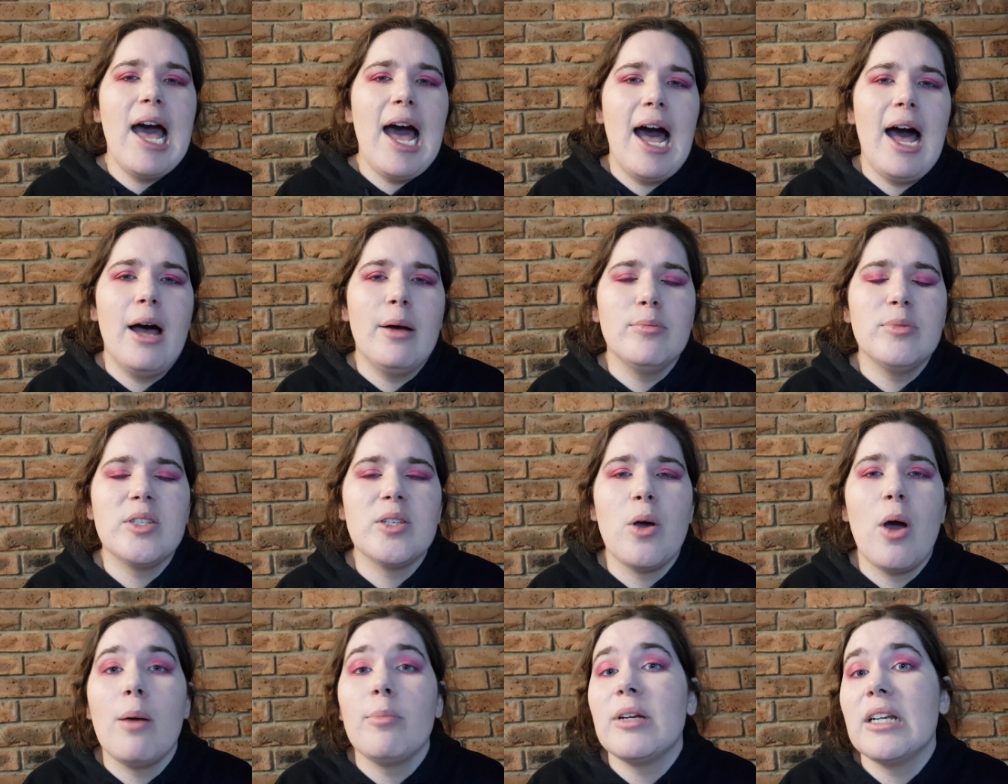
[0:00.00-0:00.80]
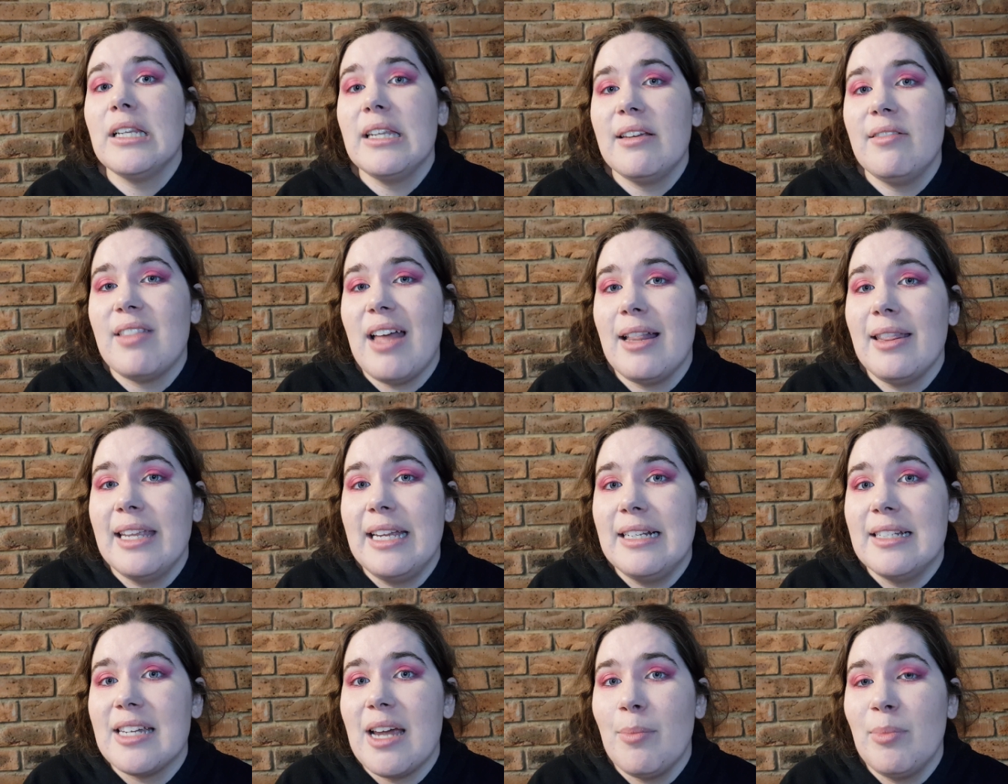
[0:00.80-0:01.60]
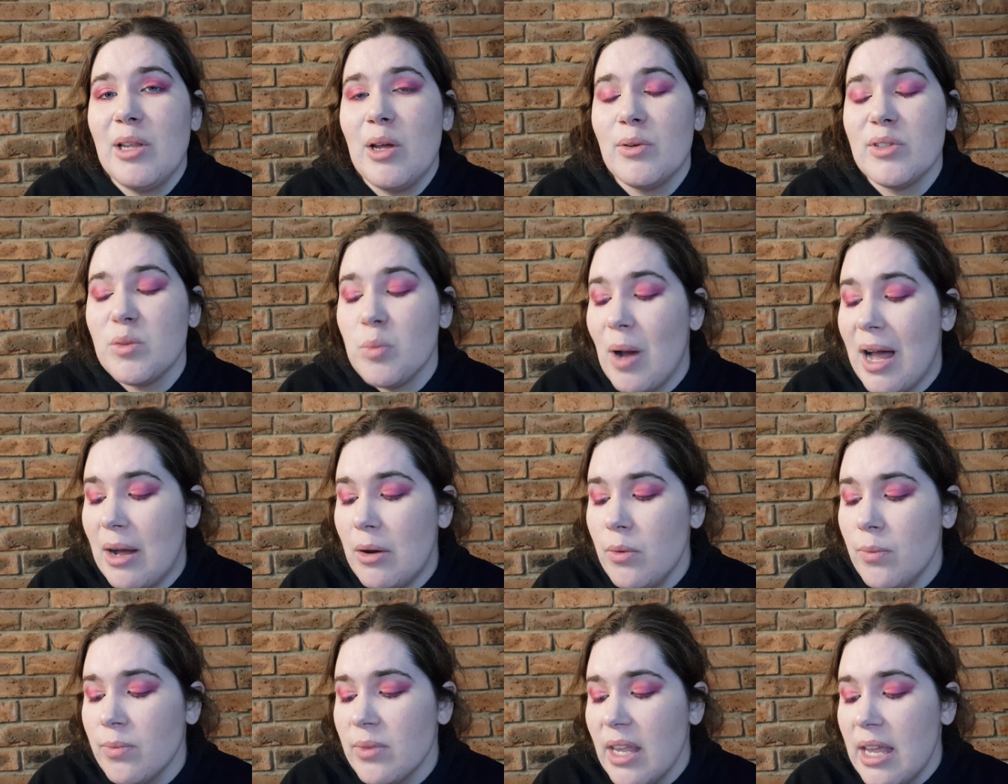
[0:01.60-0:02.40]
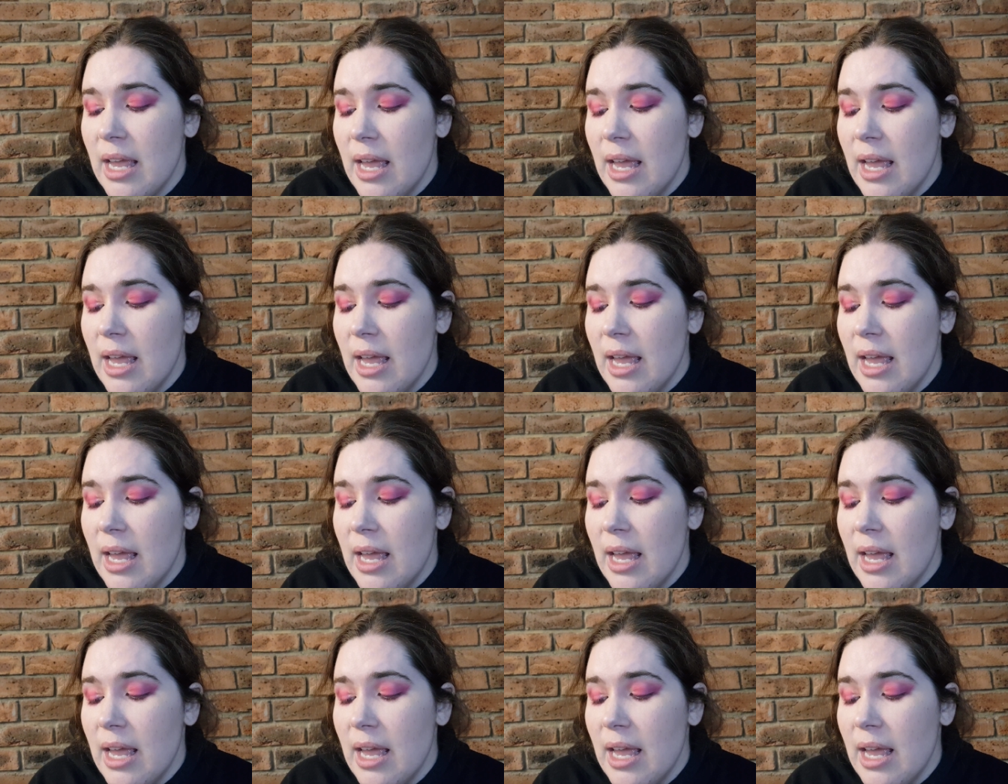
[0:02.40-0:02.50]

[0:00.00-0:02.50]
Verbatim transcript: Um, so I'm going to leave that link down below as well.